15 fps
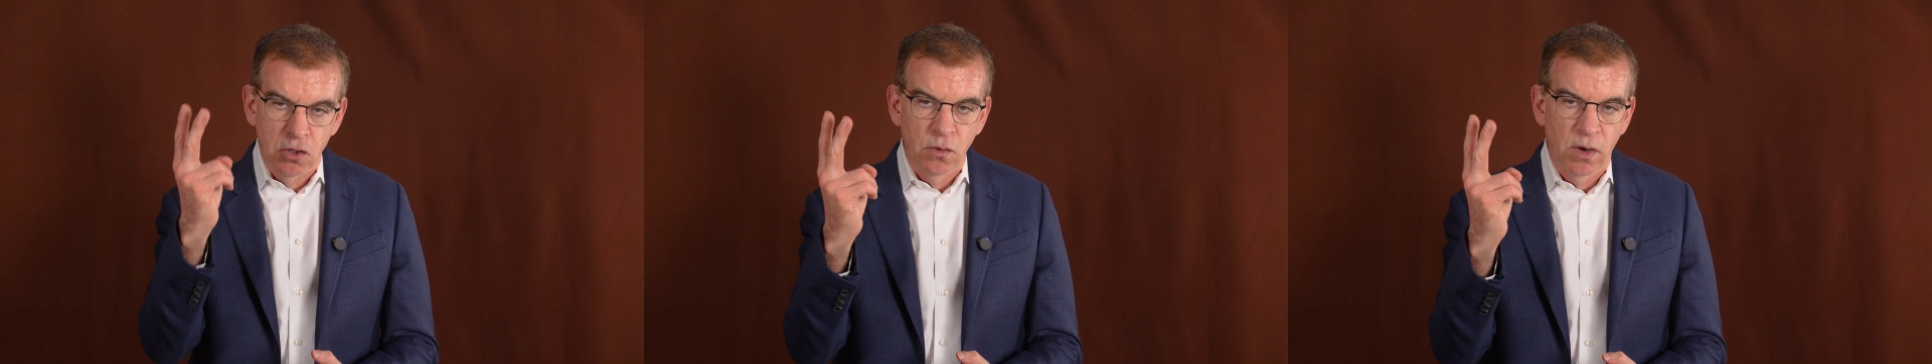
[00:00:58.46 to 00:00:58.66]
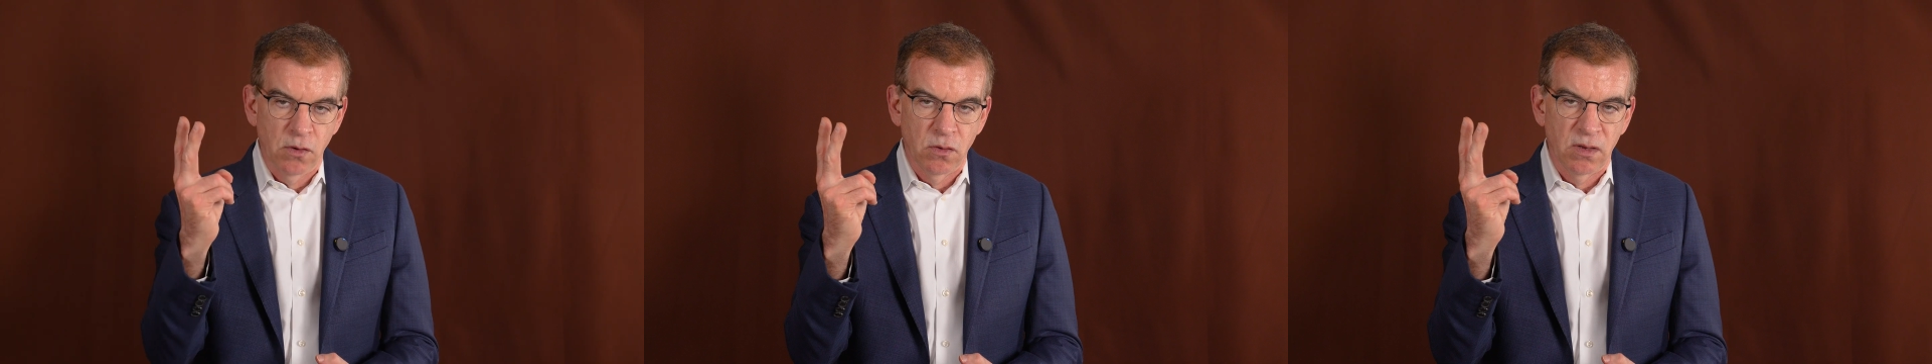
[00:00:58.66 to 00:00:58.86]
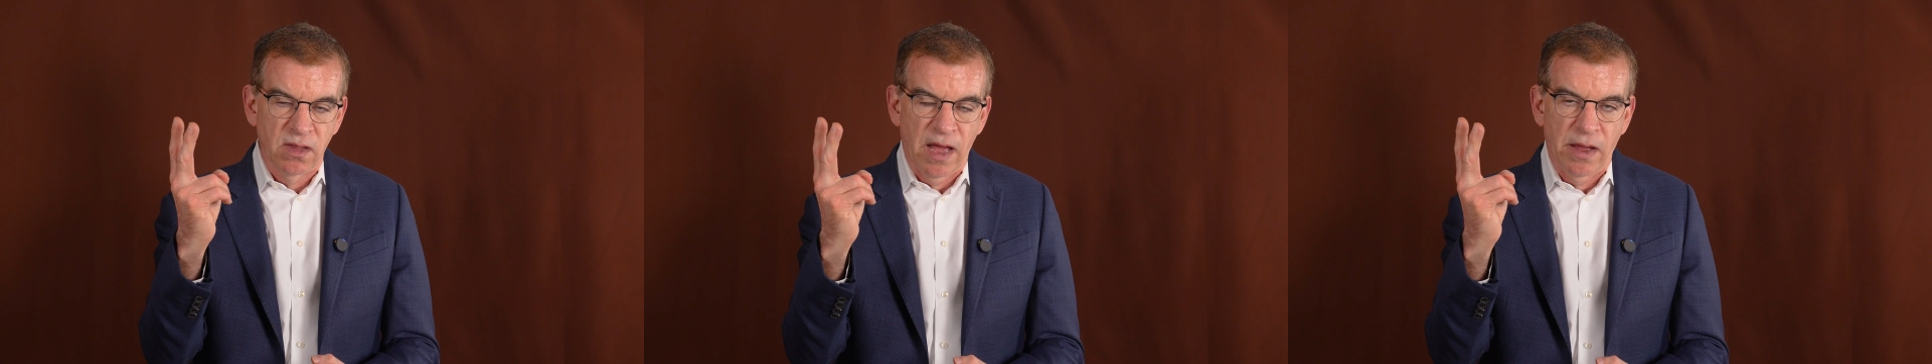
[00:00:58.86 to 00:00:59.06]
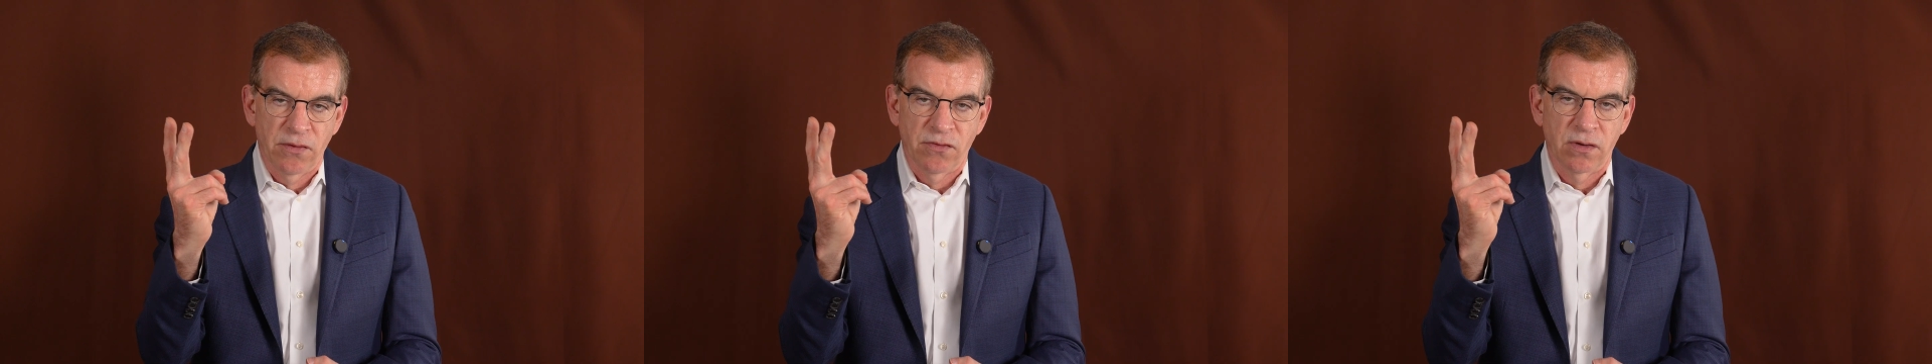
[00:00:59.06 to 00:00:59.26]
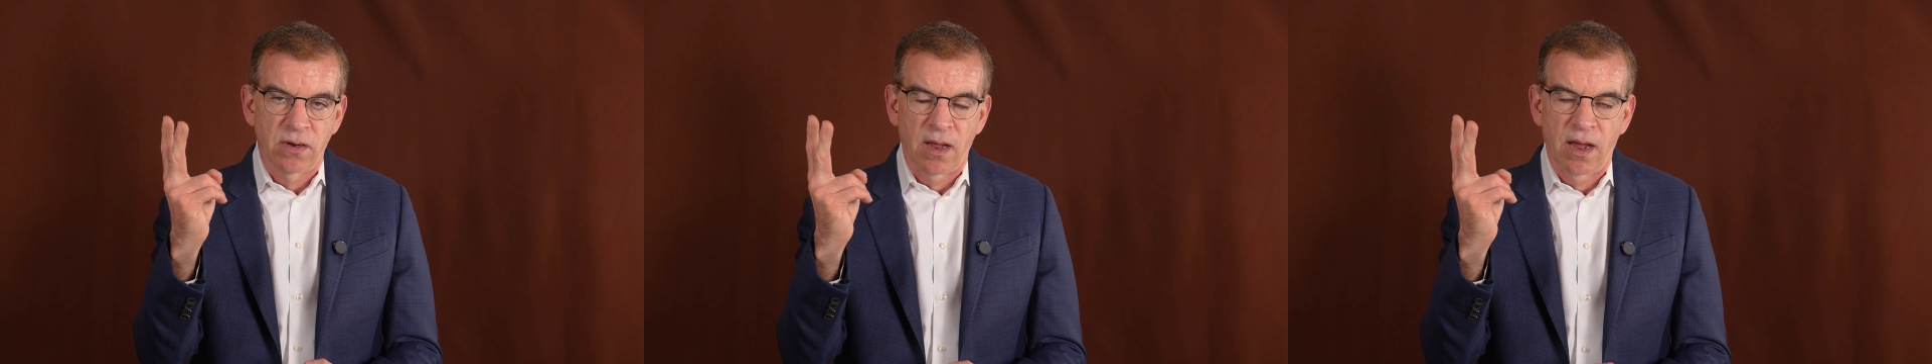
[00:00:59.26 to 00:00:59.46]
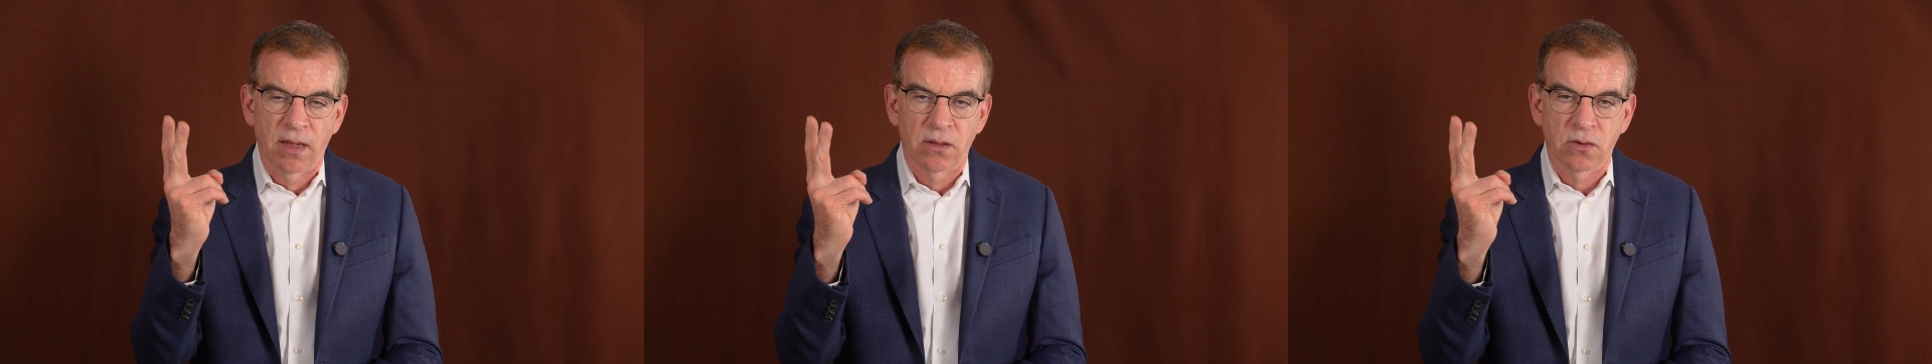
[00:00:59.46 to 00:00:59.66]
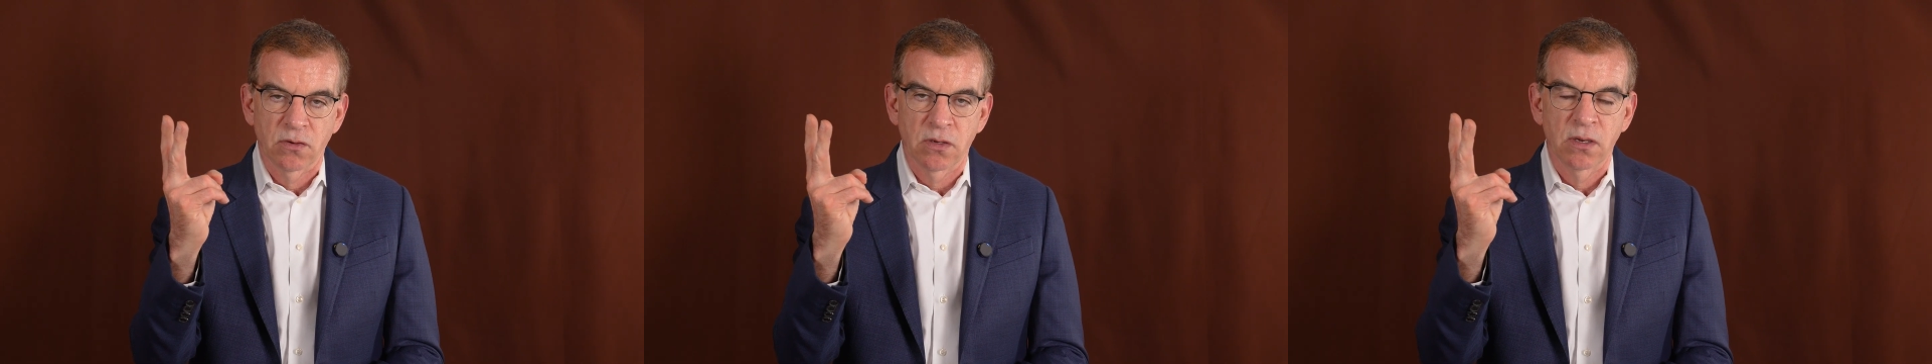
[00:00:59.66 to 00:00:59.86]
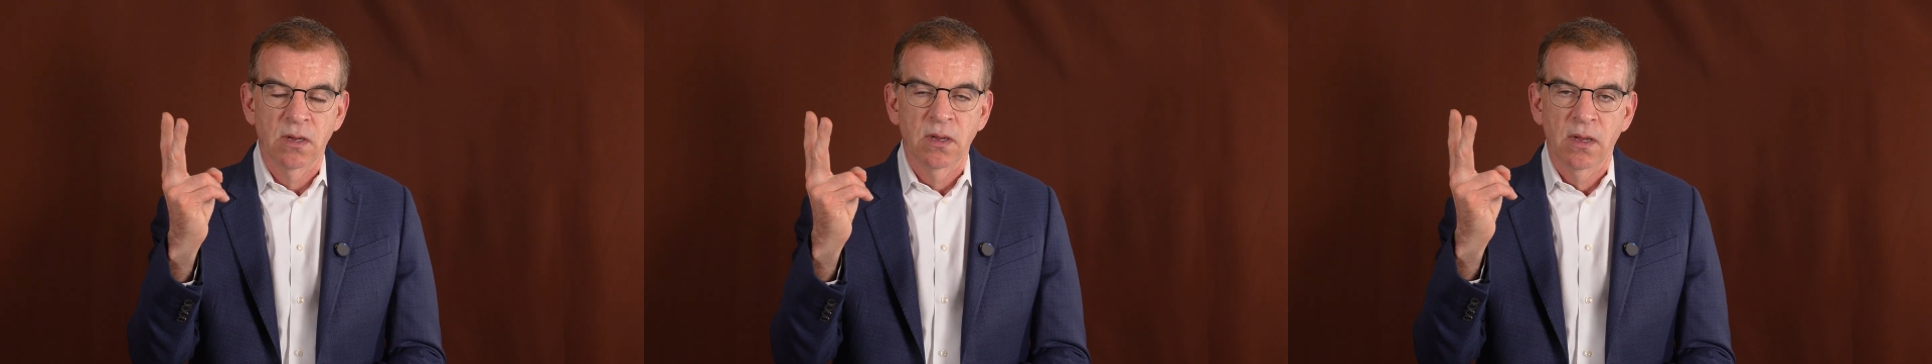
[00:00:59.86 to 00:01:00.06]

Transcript: $200,000